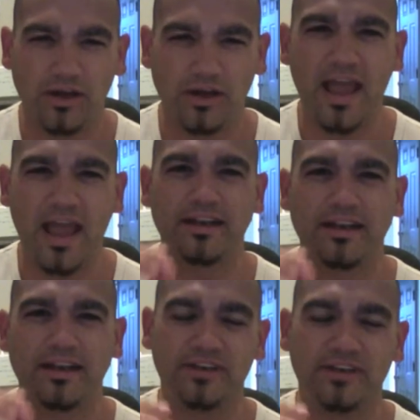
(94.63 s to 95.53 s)
and
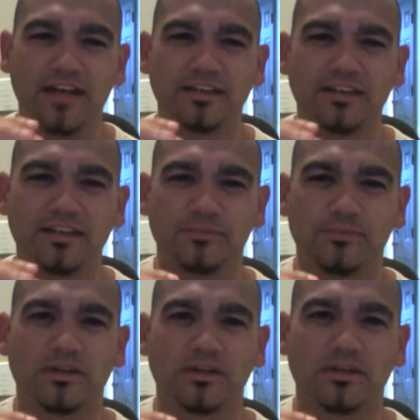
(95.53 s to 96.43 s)
have not done
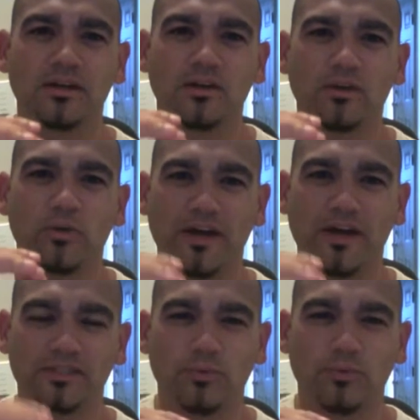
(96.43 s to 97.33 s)
something without
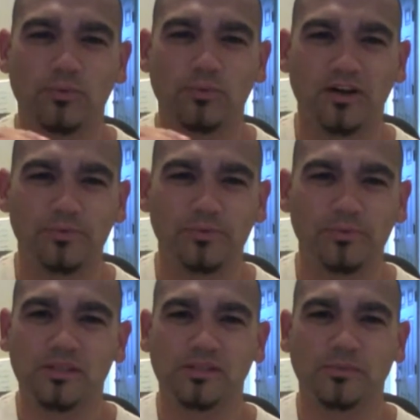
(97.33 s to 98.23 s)
someone's help.
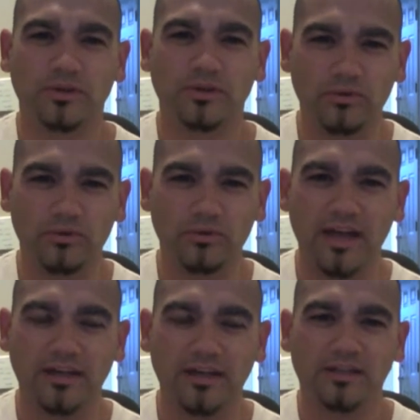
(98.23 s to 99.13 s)
Someone grew
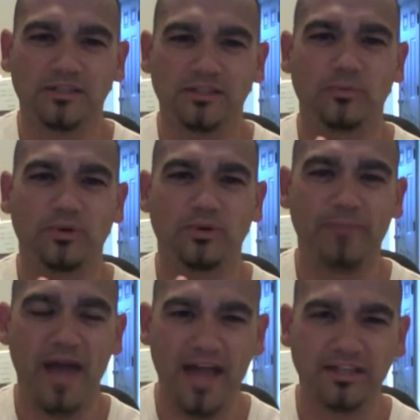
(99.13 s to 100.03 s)
that, someone
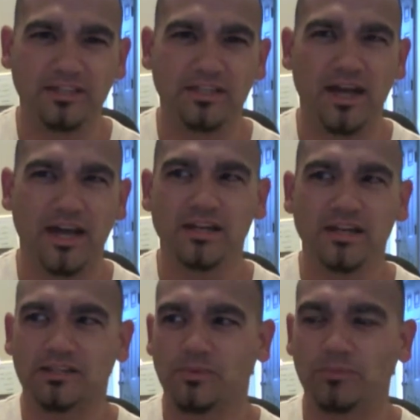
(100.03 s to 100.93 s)
packaged that,
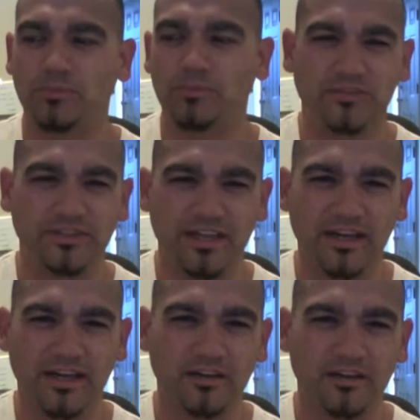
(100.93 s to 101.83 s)
someone put it
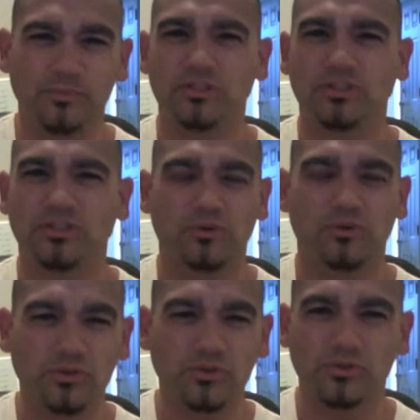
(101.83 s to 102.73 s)
together, someone took it to the
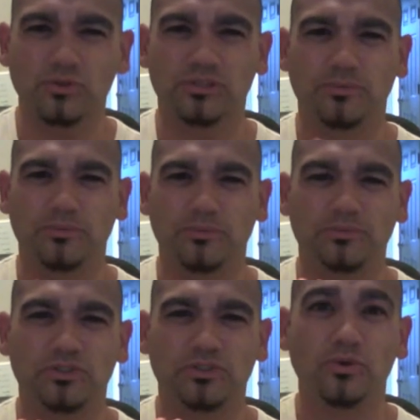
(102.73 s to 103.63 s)
grocery store, someone
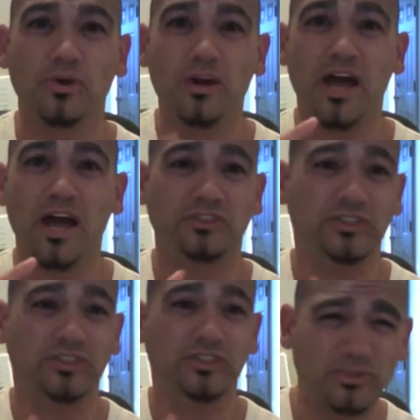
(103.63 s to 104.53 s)
helped you have a
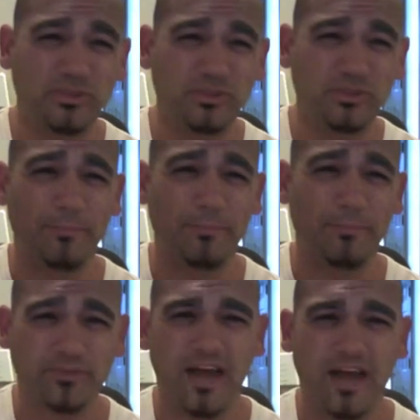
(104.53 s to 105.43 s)
job so you could pay
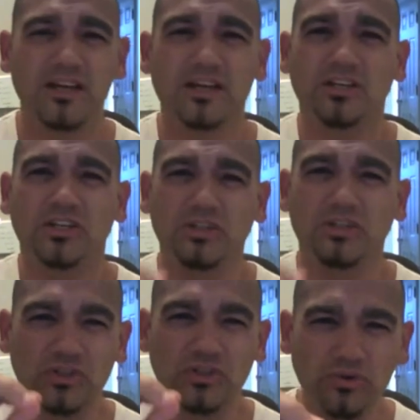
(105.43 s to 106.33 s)
for that.
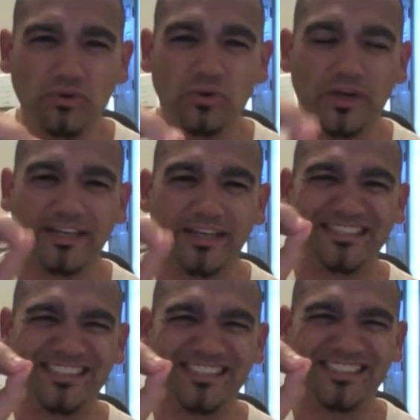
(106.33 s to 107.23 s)
You
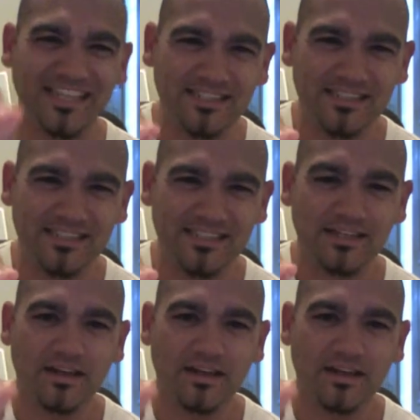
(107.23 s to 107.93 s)
exist